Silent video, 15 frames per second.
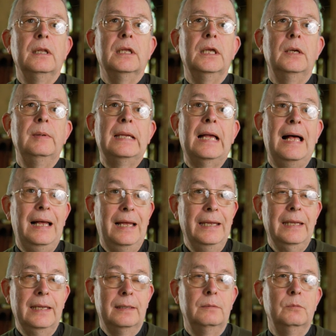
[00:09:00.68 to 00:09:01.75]
going
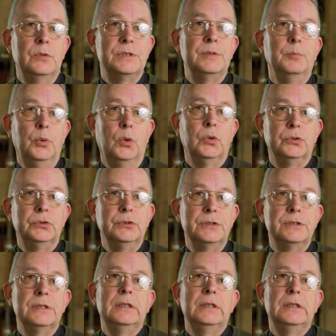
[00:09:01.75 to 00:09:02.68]
higher was important,